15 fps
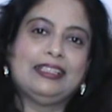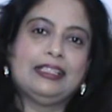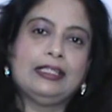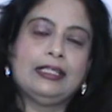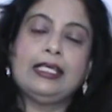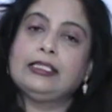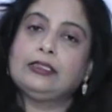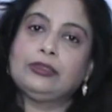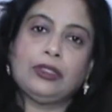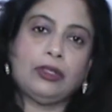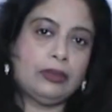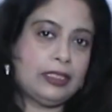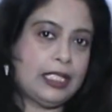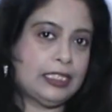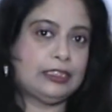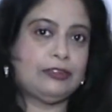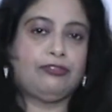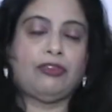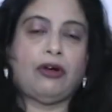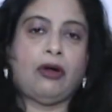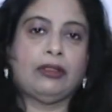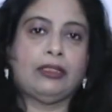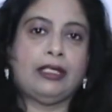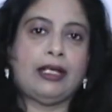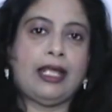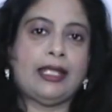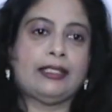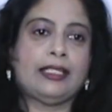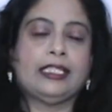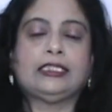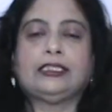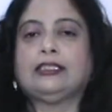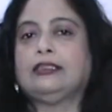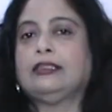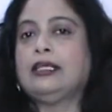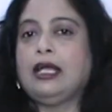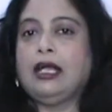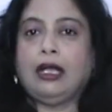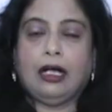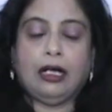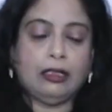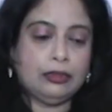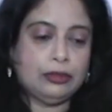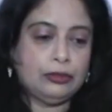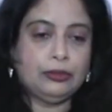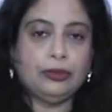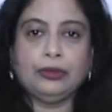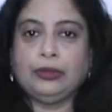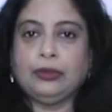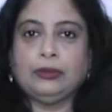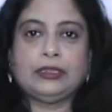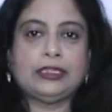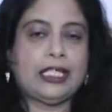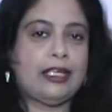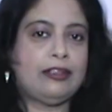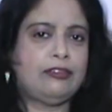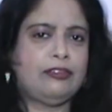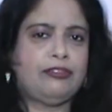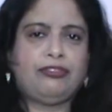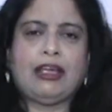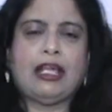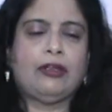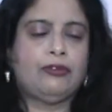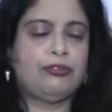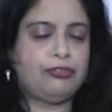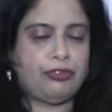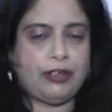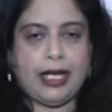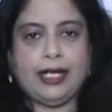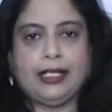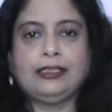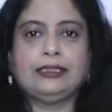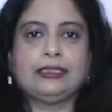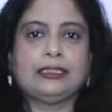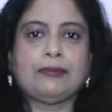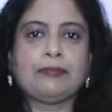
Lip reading: He told his father and his gurus and fellow friends,